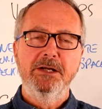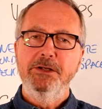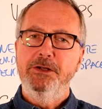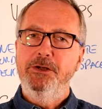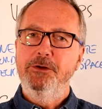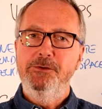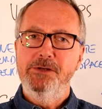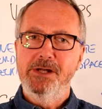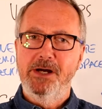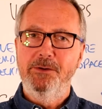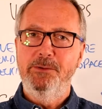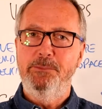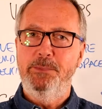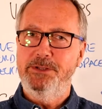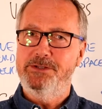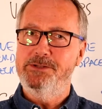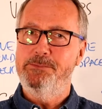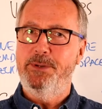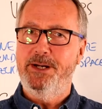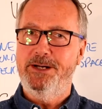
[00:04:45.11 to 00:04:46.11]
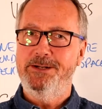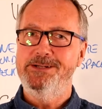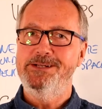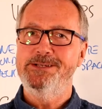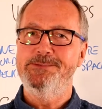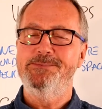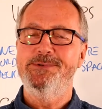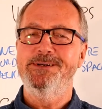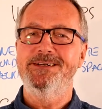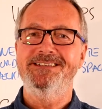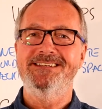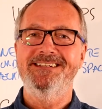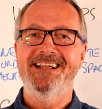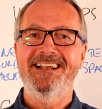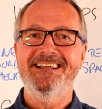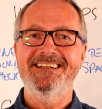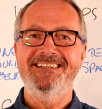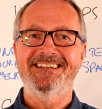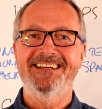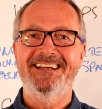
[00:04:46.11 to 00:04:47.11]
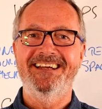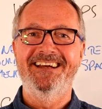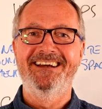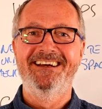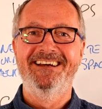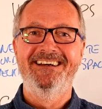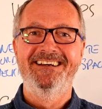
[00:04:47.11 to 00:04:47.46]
you know a bit about his personality.